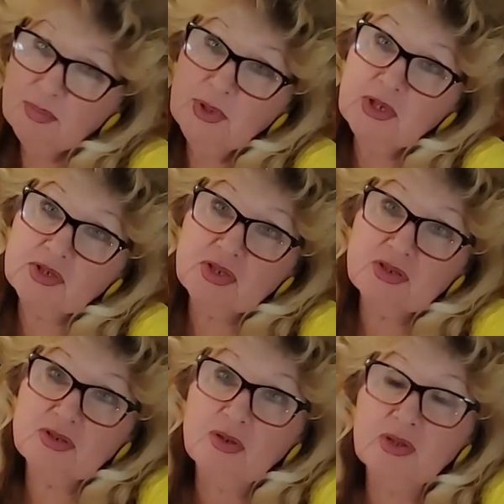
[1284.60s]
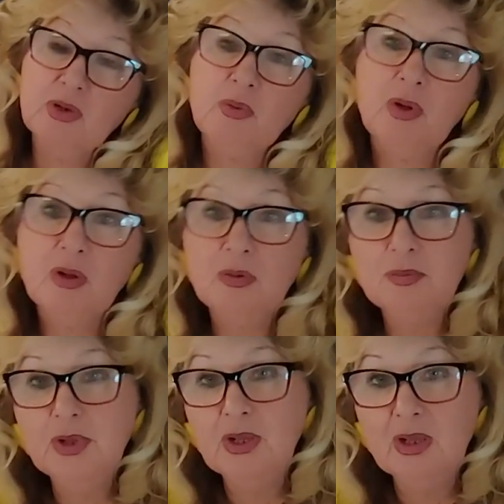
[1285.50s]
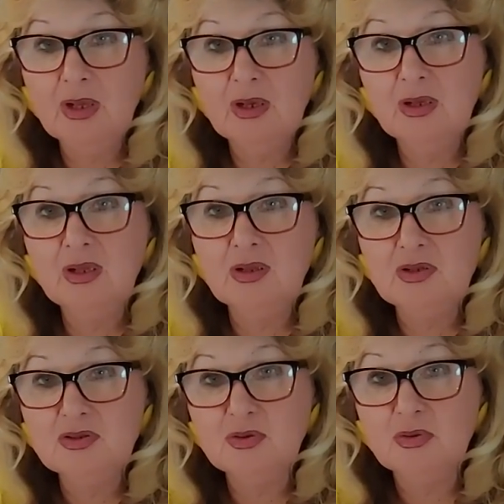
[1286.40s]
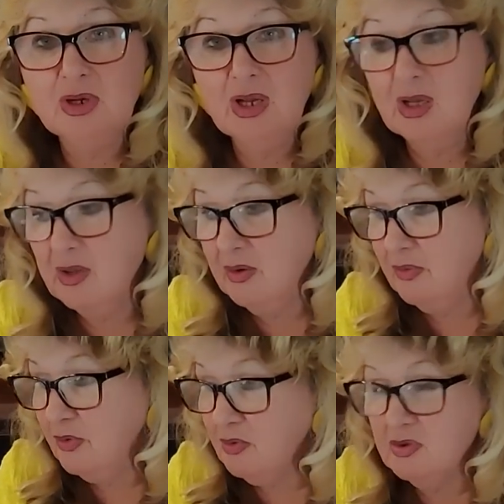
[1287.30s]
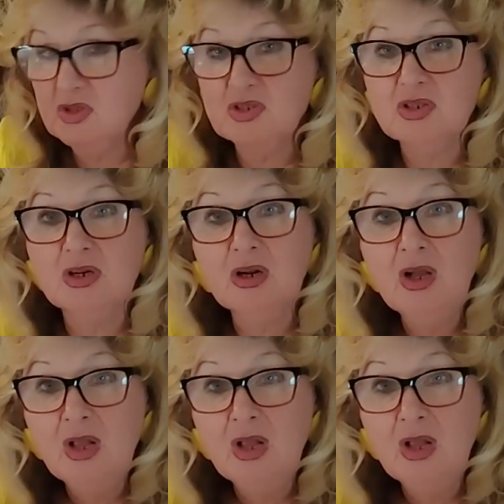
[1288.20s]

pictures on the wall, beings in disarray, furniture